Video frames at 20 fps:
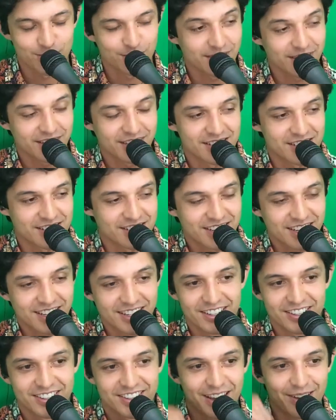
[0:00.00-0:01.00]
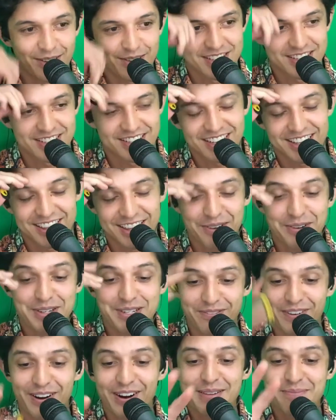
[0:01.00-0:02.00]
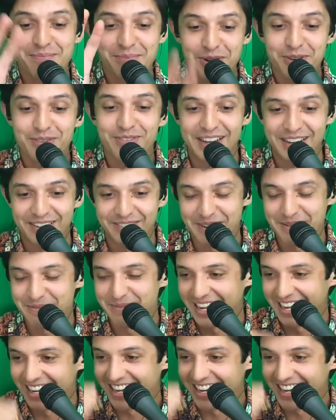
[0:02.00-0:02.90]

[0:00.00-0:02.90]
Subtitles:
really good to see you. That was very moving for me.